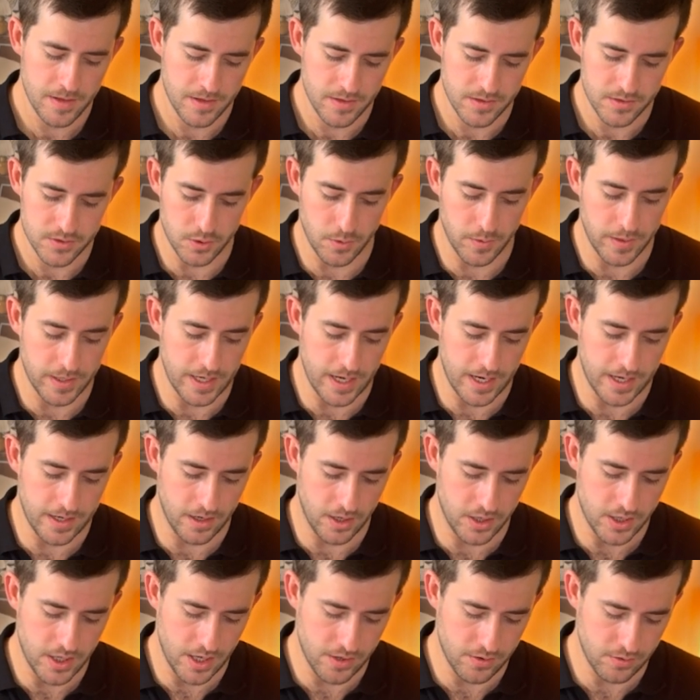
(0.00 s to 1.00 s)
So again,
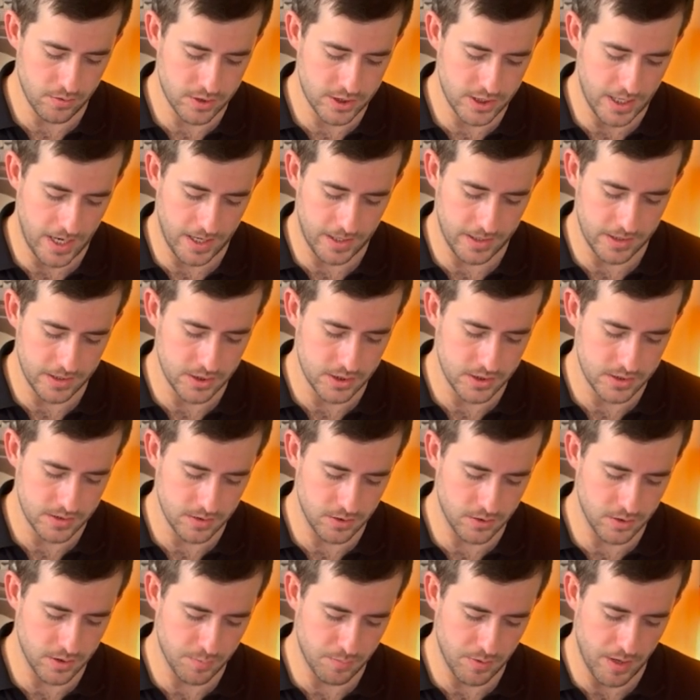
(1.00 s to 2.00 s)
another challenge
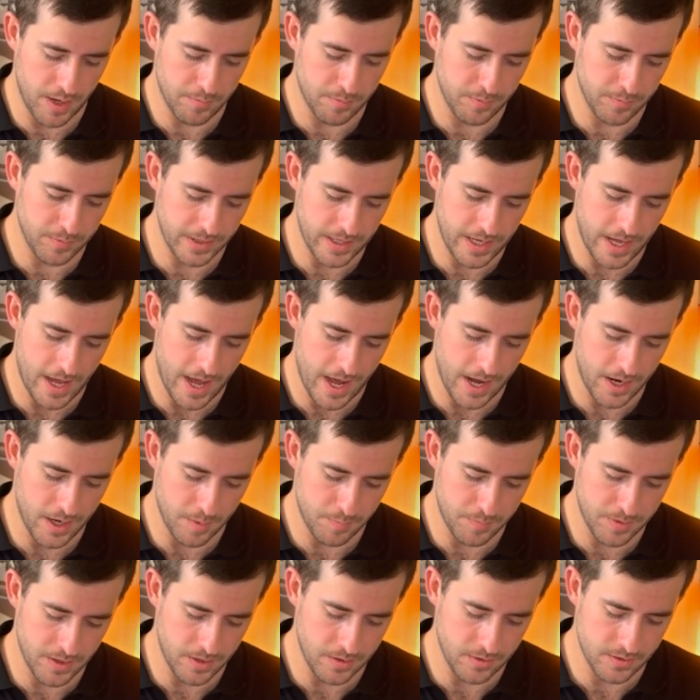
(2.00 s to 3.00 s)
you could probably add
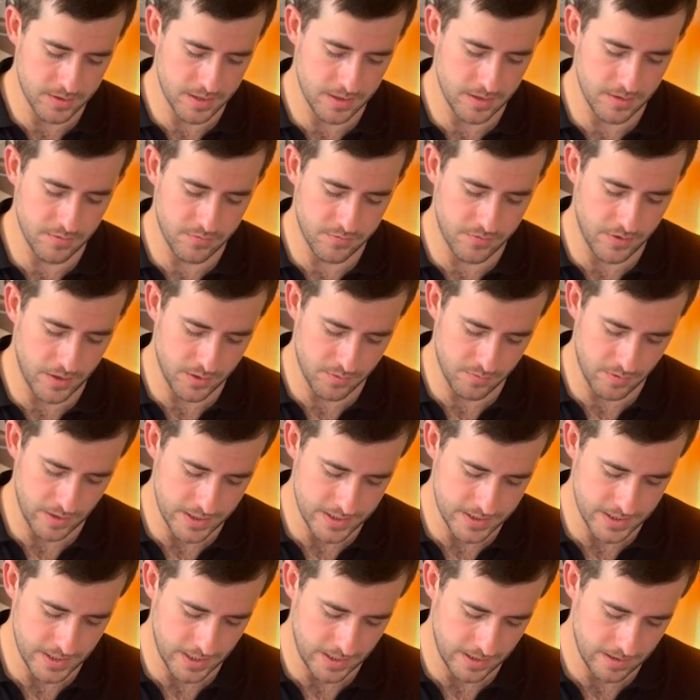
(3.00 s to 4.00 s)
up here is in the
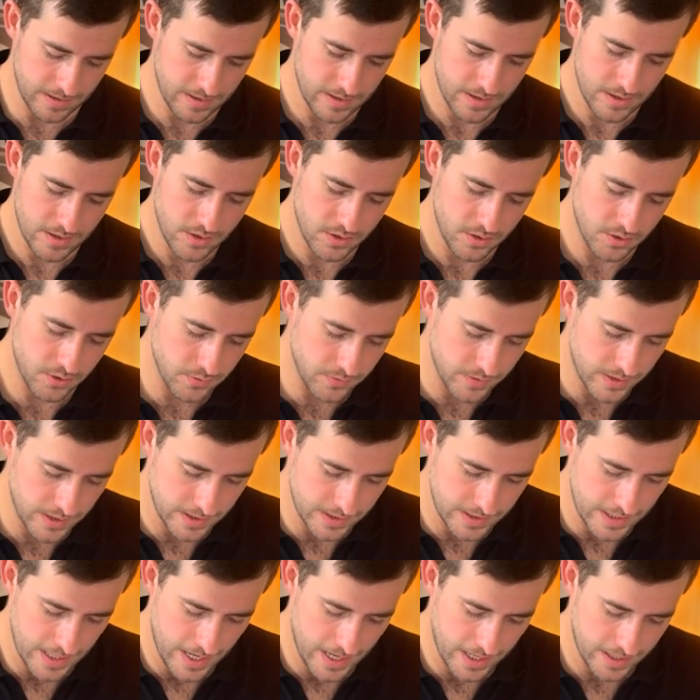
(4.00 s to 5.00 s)
fundraising, you
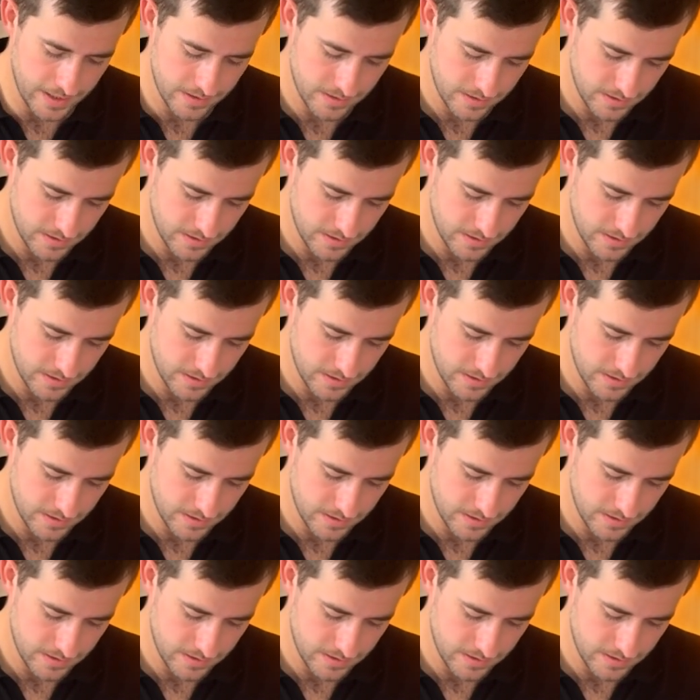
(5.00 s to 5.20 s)
need that